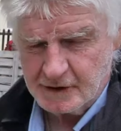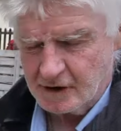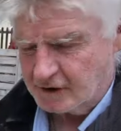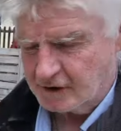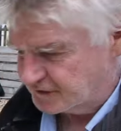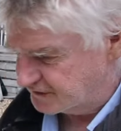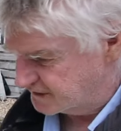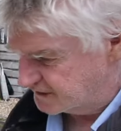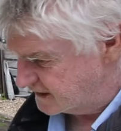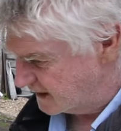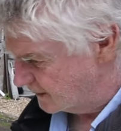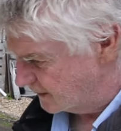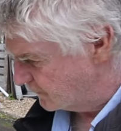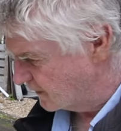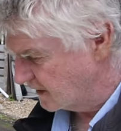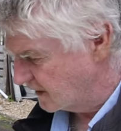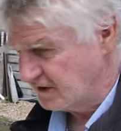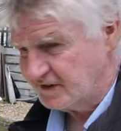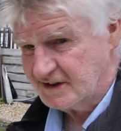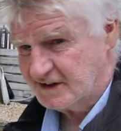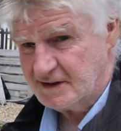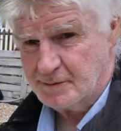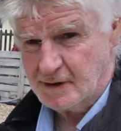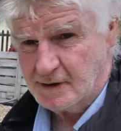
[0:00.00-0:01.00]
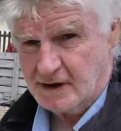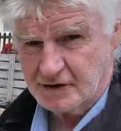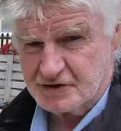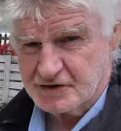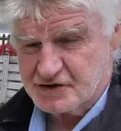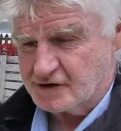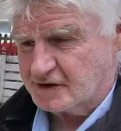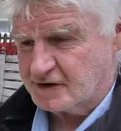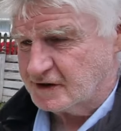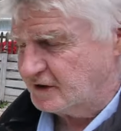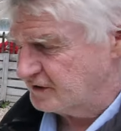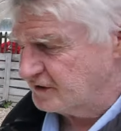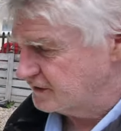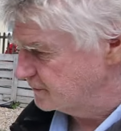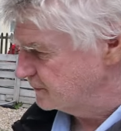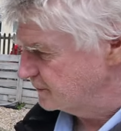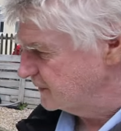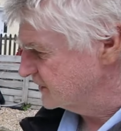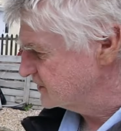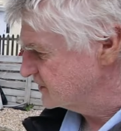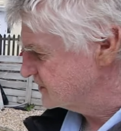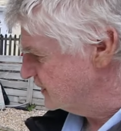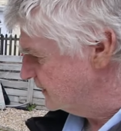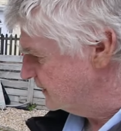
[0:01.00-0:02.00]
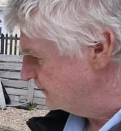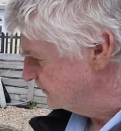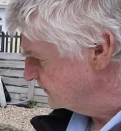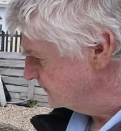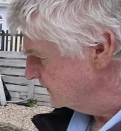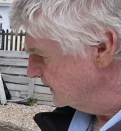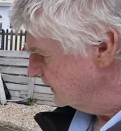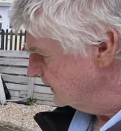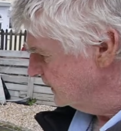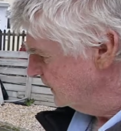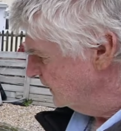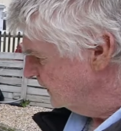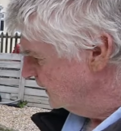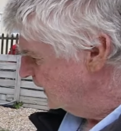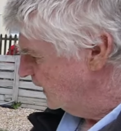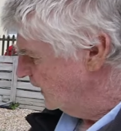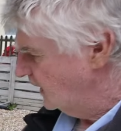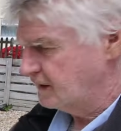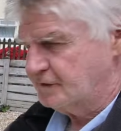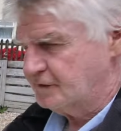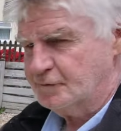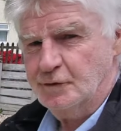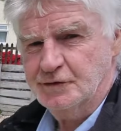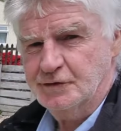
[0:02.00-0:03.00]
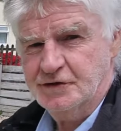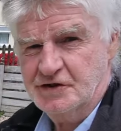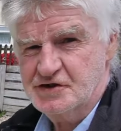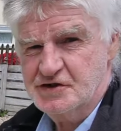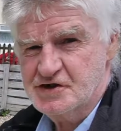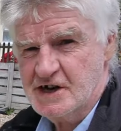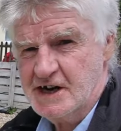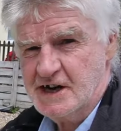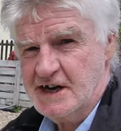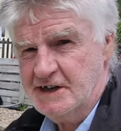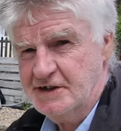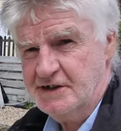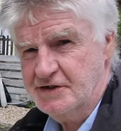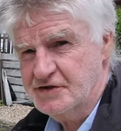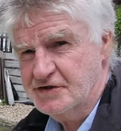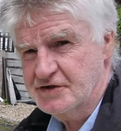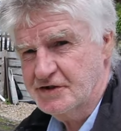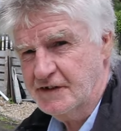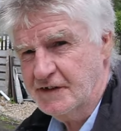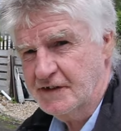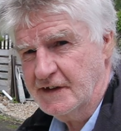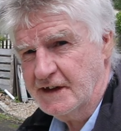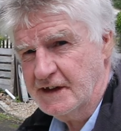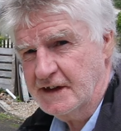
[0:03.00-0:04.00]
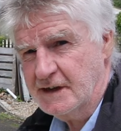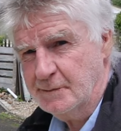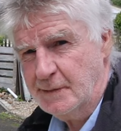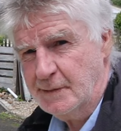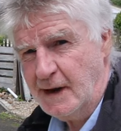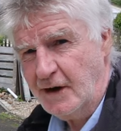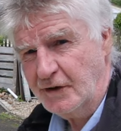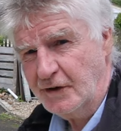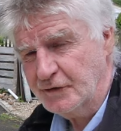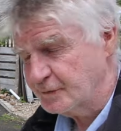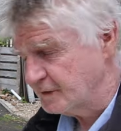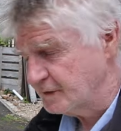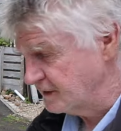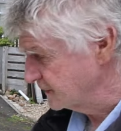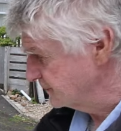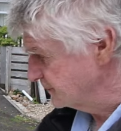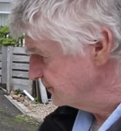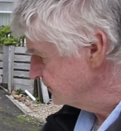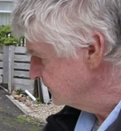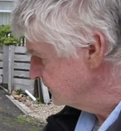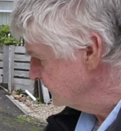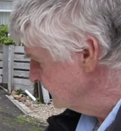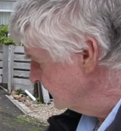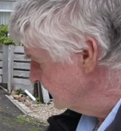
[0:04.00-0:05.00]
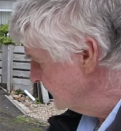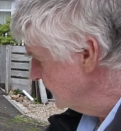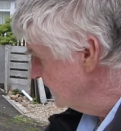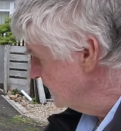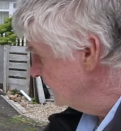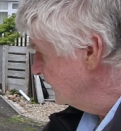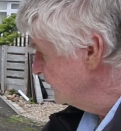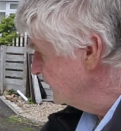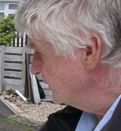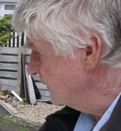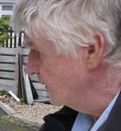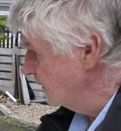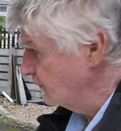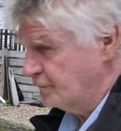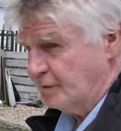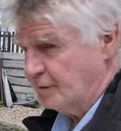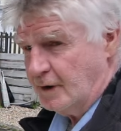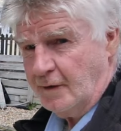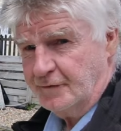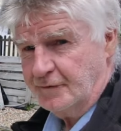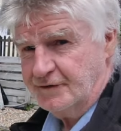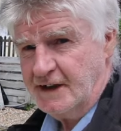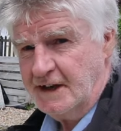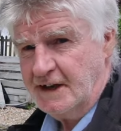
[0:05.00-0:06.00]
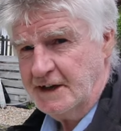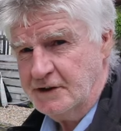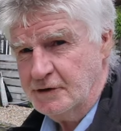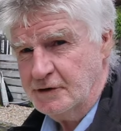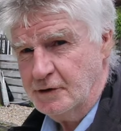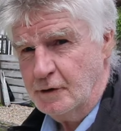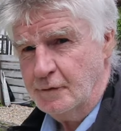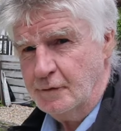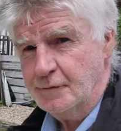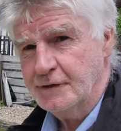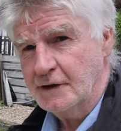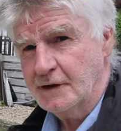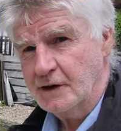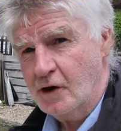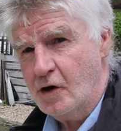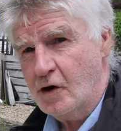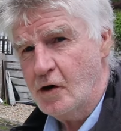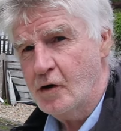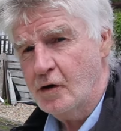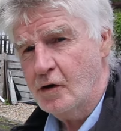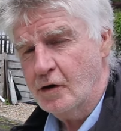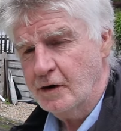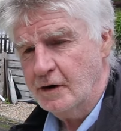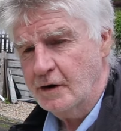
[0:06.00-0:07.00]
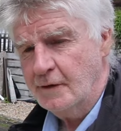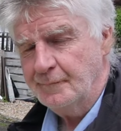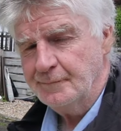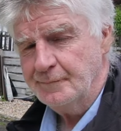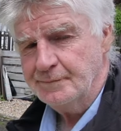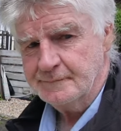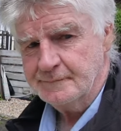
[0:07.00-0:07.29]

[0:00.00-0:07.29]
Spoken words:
can't see that very easily, but I'll show you it as a picture. And I've also changed the bowsprit. So I've taken off the long